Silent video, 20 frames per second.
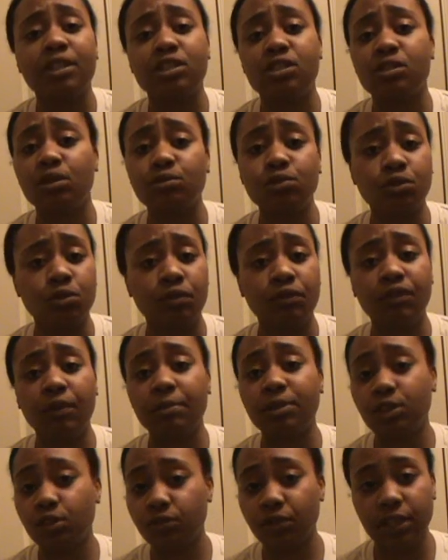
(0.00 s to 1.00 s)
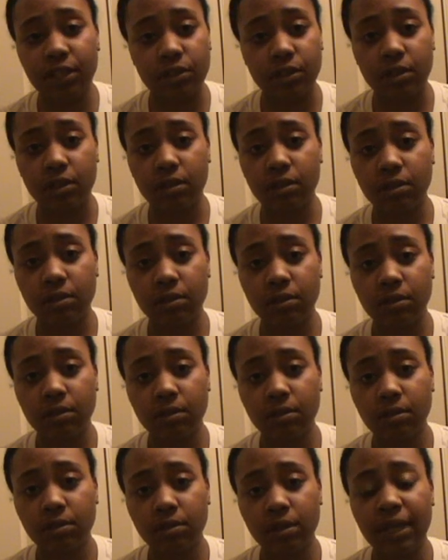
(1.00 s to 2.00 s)
but it's so true, from a stranger.
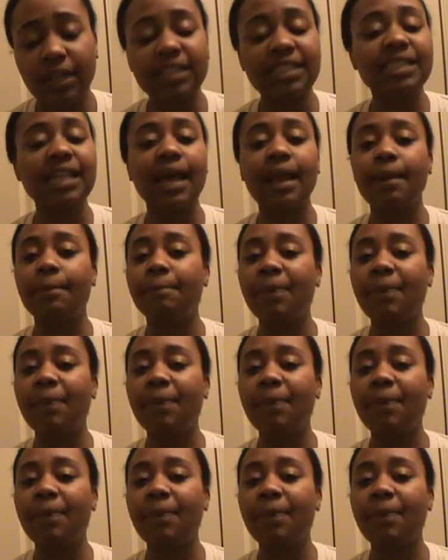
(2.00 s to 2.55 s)
And it's not